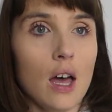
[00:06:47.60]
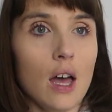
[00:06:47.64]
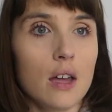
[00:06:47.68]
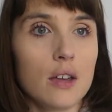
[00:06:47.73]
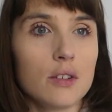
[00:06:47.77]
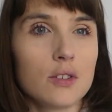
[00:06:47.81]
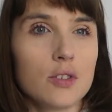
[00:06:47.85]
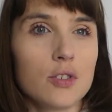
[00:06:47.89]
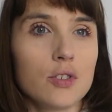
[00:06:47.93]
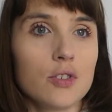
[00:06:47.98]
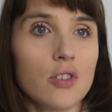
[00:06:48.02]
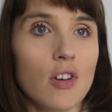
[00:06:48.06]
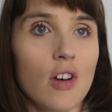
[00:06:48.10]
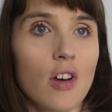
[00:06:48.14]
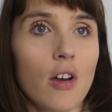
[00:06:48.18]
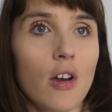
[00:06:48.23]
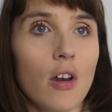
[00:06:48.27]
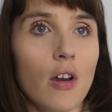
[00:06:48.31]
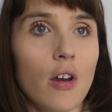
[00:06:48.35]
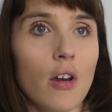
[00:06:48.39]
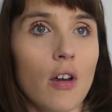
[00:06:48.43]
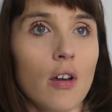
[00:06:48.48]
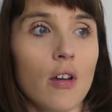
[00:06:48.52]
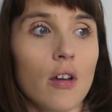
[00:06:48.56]

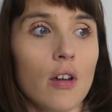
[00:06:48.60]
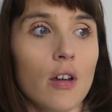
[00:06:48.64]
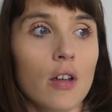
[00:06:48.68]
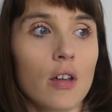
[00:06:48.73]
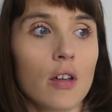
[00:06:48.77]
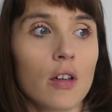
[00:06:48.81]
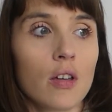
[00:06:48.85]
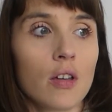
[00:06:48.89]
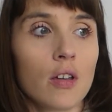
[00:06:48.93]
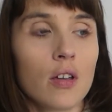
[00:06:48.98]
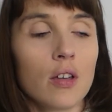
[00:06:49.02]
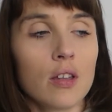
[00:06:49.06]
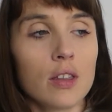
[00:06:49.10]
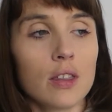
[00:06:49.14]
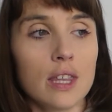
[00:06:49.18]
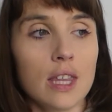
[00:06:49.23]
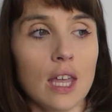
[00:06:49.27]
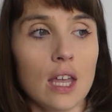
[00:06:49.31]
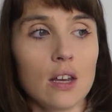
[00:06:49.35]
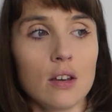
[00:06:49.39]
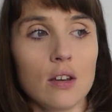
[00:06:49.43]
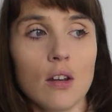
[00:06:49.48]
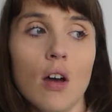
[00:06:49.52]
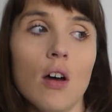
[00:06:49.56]
So
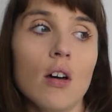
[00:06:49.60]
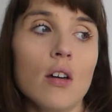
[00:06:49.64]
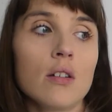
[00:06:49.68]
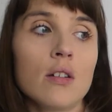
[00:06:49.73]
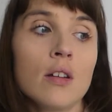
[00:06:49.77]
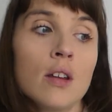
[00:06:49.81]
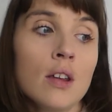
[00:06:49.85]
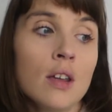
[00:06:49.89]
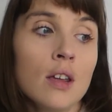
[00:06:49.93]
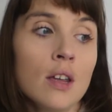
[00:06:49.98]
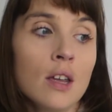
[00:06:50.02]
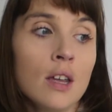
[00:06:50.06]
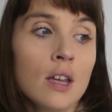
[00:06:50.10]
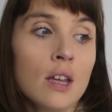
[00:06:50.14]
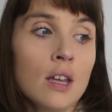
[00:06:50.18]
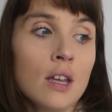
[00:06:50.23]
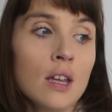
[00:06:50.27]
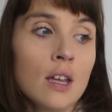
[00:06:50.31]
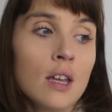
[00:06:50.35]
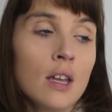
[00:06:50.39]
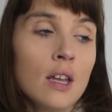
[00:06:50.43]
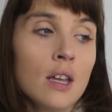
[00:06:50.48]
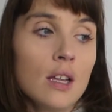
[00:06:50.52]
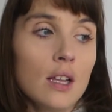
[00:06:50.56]
they're not
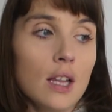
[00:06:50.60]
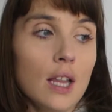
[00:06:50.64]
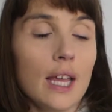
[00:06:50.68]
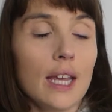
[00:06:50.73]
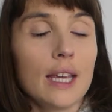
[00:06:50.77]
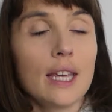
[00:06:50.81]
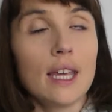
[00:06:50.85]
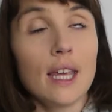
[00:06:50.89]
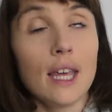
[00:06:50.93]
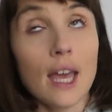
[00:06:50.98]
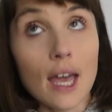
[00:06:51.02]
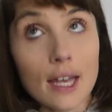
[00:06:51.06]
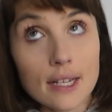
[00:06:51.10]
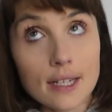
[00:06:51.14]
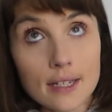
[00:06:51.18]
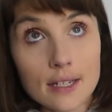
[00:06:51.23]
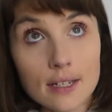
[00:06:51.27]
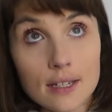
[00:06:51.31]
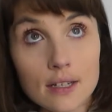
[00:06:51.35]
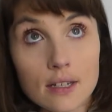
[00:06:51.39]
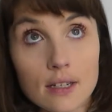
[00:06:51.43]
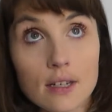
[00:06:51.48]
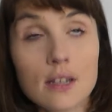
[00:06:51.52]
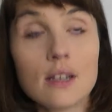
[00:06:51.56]
like,
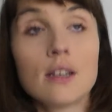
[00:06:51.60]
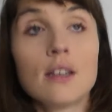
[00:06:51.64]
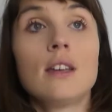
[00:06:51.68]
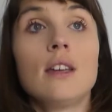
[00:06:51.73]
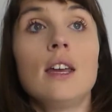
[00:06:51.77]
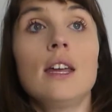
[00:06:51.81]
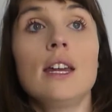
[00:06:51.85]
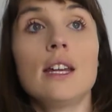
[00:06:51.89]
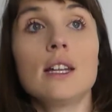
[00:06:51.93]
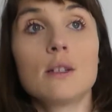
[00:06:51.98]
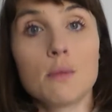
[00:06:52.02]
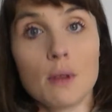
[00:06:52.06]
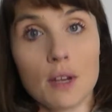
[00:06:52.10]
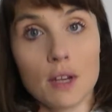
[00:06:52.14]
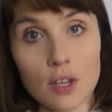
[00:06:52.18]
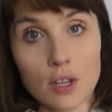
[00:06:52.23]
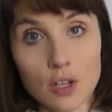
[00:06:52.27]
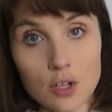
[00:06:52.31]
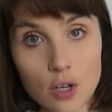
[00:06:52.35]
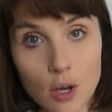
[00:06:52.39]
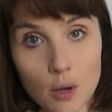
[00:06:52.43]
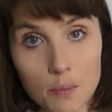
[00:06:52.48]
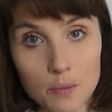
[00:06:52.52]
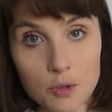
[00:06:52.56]
yes, it is one of
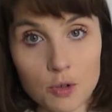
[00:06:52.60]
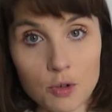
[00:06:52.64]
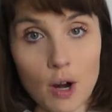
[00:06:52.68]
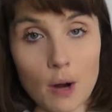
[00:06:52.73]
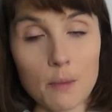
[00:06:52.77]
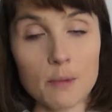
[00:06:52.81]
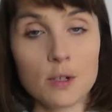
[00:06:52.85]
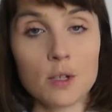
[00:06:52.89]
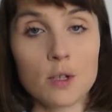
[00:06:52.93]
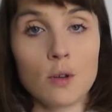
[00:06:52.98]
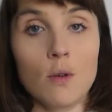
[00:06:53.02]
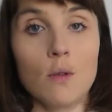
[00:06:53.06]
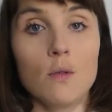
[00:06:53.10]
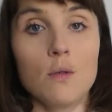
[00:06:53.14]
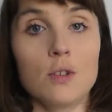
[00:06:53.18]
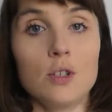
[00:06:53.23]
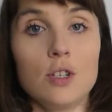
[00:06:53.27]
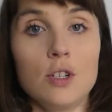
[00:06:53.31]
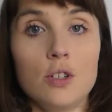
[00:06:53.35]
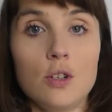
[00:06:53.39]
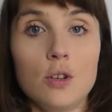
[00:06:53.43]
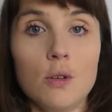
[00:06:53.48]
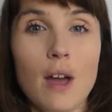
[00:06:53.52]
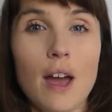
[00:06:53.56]
the top drama schools.
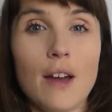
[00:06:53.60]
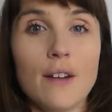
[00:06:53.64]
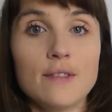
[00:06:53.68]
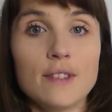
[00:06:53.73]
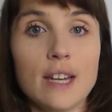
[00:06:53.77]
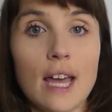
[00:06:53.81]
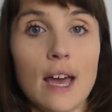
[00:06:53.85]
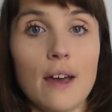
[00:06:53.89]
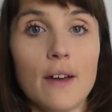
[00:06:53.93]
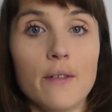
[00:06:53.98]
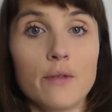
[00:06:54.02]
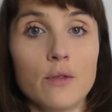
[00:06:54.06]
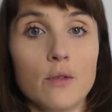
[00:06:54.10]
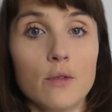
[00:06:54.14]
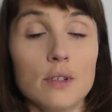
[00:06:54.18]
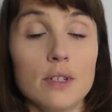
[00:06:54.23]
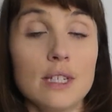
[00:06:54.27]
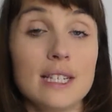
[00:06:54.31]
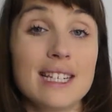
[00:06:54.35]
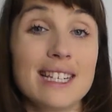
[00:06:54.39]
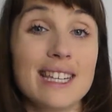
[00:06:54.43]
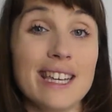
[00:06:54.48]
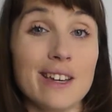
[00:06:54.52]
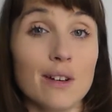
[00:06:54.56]
You do have to have good
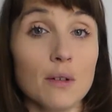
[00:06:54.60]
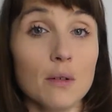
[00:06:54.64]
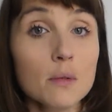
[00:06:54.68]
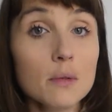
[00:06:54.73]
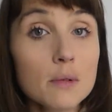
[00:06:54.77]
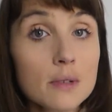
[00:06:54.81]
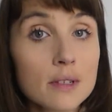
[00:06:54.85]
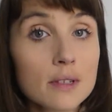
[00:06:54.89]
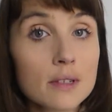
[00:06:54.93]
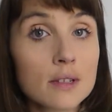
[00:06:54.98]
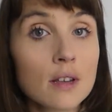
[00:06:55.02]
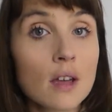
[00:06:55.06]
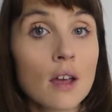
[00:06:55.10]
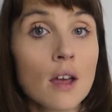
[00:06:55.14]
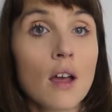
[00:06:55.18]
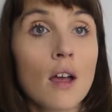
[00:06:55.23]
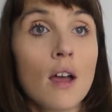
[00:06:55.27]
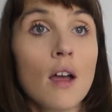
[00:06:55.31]
skills.